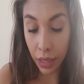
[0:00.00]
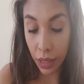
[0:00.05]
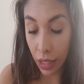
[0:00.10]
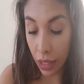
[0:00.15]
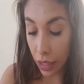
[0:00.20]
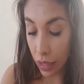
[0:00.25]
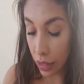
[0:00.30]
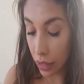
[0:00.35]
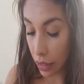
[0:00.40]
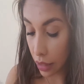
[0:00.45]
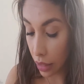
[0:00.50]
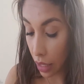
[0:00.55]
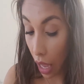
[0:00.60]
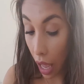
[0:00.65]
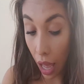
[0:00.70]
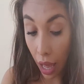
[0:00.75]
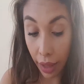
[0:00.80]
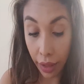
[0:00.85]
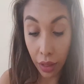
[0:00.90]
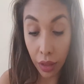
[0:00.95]
This
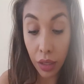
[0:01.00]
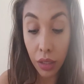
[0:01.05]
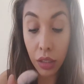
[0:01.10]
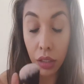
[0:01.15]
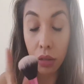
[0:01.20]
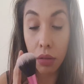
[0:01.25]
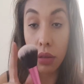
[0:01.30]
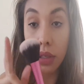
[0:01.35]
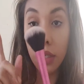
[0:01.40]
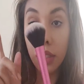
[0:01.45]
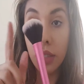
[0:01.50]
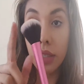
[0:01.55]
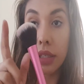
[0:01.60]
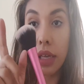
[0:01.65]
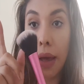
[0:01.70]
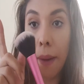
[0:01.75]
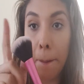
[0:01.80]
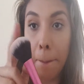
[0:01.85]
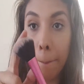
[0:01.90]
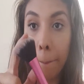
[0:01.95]
is
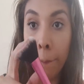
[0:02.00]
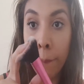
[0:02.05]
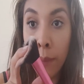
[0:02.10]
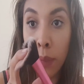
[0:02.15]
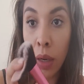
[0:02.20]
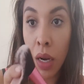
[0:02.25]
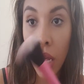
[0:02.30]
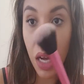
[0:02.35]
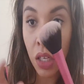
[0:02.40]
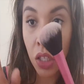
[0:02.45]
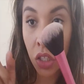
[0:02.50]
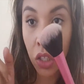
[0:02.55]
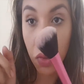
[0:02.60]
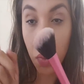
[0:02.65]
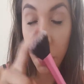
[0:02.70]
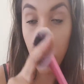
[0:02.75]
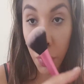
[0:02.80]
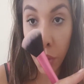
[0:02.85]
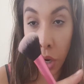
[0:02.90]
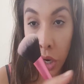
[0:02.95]
a blush
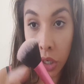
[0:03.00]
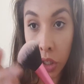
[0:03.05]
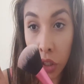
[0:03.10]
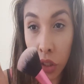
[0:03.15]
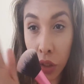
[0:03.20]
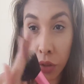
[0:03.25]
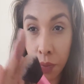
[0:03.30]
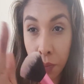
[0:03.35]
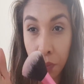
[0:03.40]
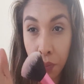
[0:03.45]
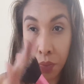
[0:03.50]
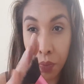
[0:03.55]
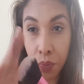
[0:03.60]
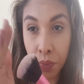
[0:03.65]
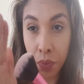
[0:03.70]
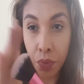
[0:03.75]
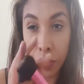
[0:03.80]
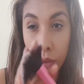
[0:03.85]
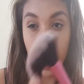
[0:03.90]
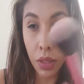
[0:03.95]
brush,
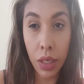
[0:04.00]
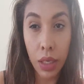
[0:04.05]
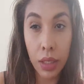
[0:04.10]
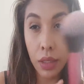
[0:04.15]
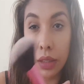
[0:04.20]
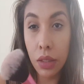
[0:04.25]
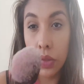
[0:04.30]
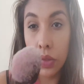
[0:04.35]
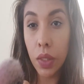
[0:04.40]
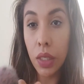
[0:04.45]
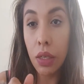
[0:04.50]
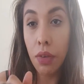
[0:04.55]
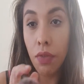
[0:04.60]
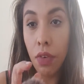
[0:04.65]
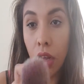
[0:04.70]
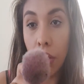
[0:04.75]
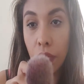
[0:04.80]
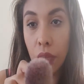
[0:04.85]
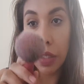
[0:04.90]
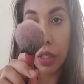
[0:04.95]
and it's really
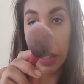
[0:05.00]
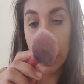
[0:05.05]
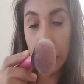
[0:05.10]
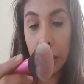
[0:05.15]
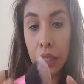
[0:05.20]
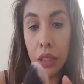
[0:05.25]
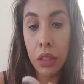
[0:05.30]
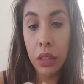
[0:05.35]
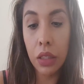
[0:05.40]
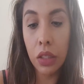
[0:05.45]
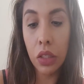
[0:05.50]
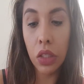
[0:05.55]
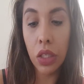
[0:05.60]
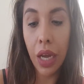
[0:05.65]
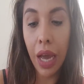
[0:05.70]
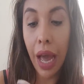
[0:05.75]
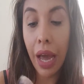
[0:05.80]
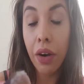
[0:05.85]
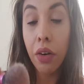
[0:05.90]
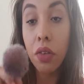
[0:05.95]
fluffy, and
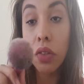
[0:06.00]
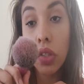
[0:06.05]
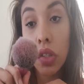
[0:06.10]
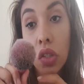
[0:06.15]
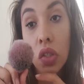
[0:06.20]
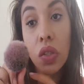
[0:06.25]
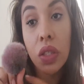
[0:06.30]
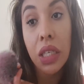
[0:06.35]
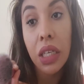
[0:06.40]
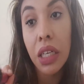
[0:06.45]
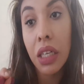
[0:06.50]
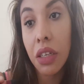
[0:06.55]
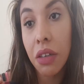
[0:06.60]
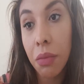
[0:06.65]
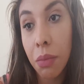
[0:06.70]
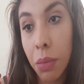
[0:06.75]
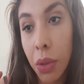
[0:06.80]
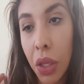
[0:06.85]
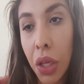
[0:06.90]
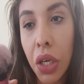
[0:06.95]
I don't use a lot
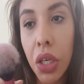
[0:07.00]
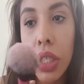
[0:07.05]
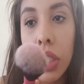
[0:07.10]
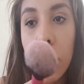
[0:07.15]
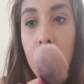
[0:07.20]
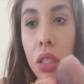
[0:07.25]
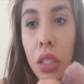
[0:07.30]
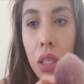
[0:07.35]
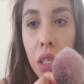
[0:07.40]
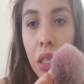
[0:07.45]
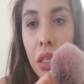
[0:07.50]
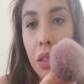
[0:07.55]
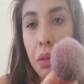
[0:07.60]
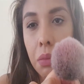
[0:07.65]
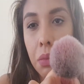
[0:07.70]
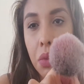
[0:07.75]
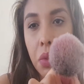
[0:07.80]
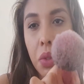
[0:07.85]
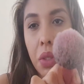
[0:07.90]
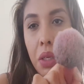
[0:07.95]
of blush.
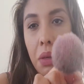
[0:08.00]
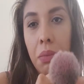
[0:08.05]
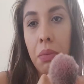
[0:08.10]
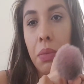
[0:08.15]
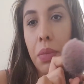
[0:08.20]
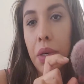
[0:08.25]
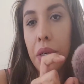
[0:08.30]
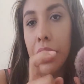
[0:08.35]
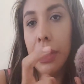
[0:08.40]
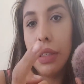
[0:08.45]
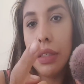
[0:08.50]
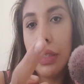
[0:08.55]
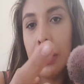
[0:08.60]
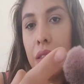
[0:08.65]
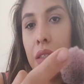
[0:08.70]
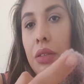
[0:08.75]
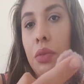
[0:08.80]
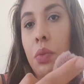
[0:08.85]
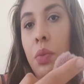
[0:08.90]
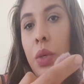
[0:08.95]
You can barely
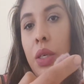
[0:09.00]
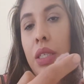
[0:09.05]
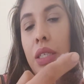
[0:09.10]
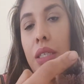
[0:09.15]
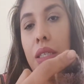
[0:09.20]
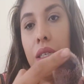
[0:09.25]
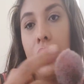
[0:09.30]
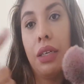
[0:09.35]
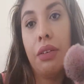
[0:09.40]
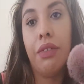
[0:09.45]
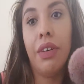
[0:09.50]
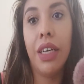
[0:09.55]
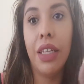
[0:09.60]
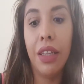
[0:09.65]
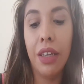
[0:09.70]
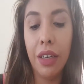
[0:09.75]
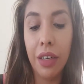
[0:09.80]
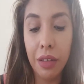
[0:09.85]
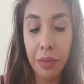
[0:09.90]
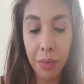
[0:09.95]
see one stain right
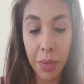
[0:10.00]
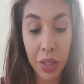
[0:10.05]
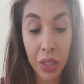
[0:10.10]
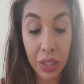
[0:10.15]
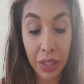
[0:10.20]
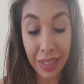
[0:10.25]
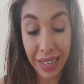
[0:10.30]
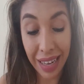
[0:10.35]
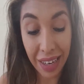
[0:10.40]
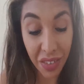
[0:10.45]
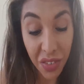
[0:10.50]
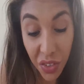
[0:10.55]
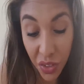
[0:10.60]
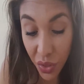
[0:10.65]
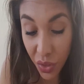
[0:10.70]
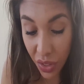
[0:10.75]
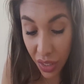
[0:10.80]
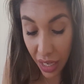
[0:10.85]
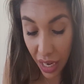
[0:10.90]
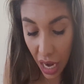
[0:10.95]
there because I don't
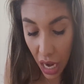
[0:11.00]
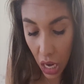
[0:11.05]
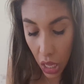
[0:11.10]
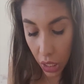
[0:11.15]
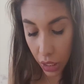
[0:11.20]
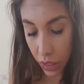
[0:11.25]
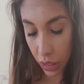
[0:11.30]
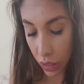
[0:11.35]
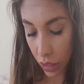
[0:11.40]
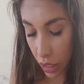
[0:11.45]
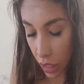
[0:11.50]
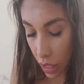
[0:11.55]
use it a lot.